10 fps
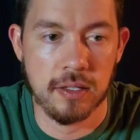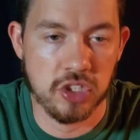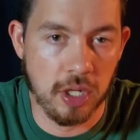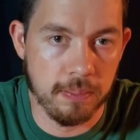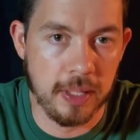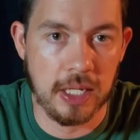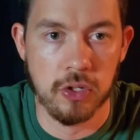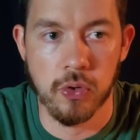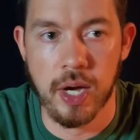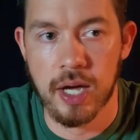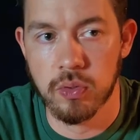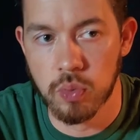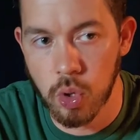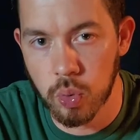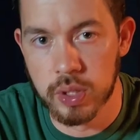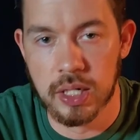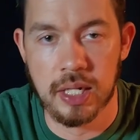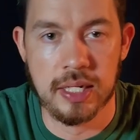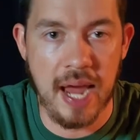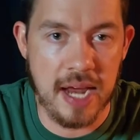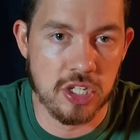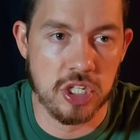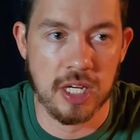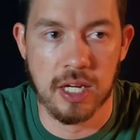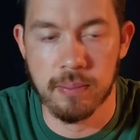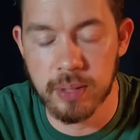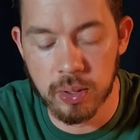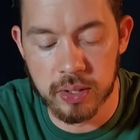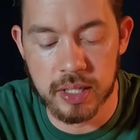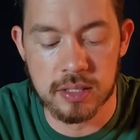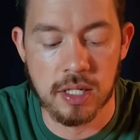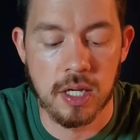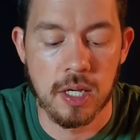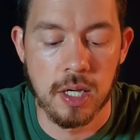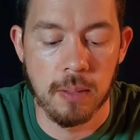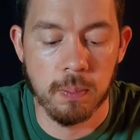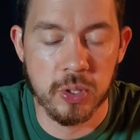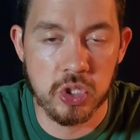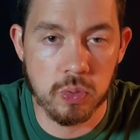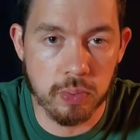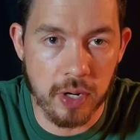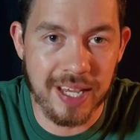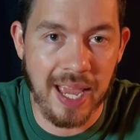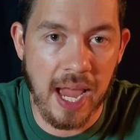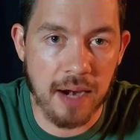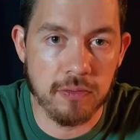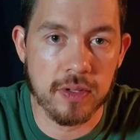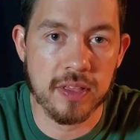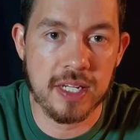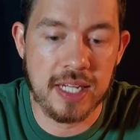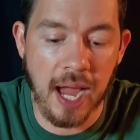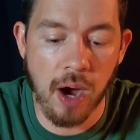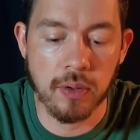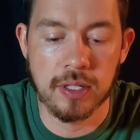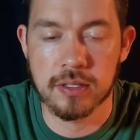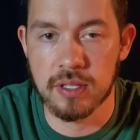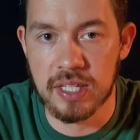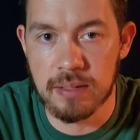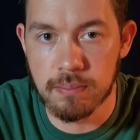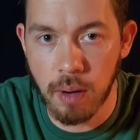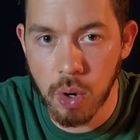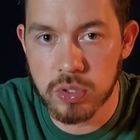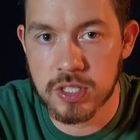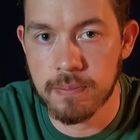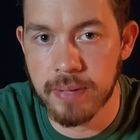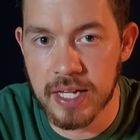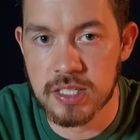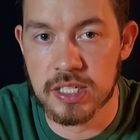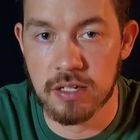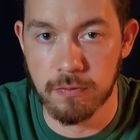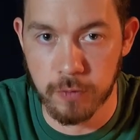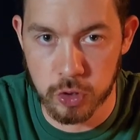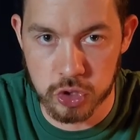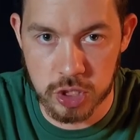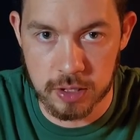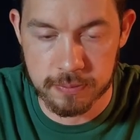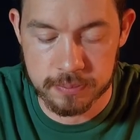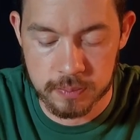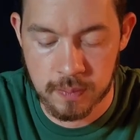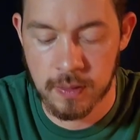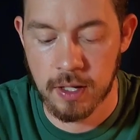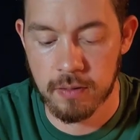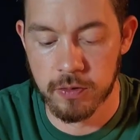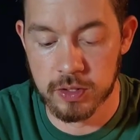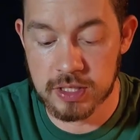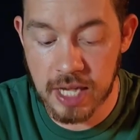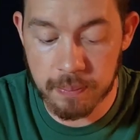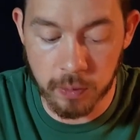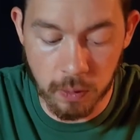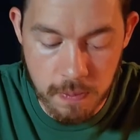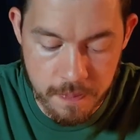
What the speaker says: jumping, and you add rolling and dashing and abilities. But you break everything down into the most basic version. For example,